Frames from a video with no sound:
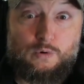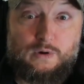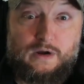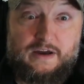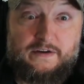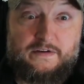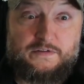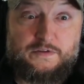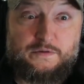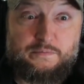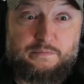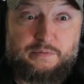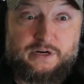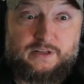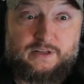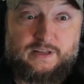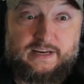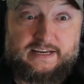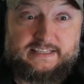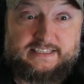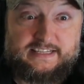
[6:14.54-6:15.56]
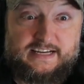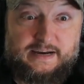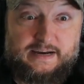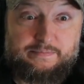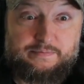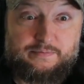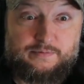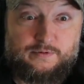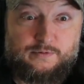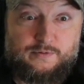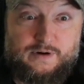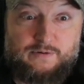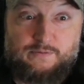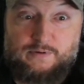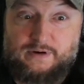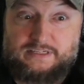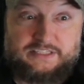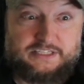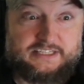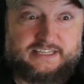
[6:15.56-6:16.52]
then the book lights up. Or
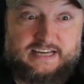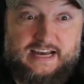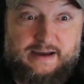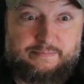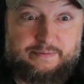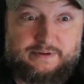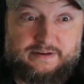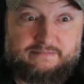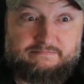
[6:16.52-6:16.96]
what just happened?